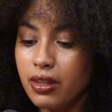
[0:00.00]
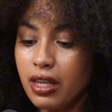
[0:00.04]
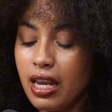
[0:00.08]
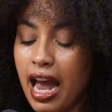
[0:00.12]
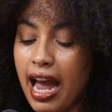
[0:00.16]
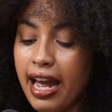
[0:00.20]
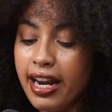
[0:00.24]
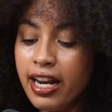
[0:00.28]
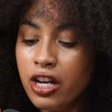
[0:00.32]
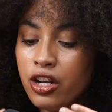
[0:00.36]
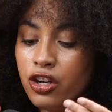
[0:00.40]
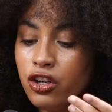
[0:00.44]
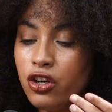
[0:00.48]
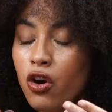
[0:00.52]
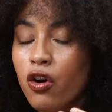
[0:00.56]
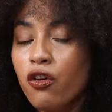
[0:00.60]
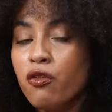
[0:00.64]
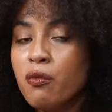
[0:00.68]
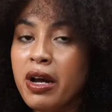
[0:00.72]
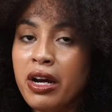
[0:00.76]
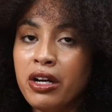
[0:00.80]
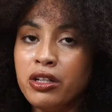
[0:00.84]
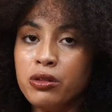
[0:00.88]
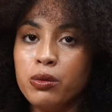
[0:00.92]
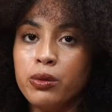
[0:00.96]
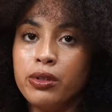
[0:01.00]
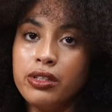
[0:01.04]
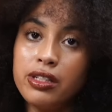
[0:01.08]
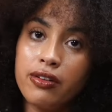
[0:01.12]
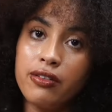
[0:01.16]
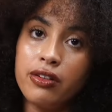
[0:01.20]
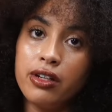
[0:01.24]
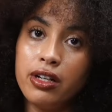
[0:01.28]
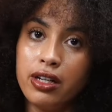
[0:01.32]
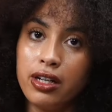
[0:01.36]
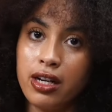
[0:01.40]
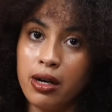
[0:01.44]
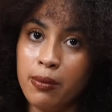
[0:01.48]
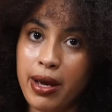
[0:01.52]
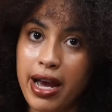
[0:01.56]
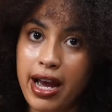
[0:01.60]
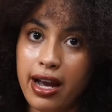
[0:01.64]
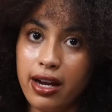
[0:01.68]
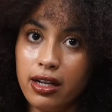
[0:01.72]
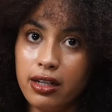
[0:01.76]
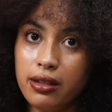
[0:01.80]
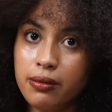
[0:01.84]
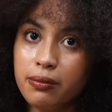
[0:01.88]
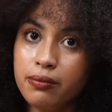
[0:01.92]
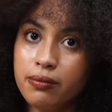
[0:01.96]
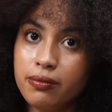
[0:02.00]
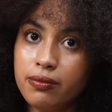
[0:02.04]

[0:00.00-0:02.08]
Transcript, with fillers: I didn't know if my husband was ever going to come back.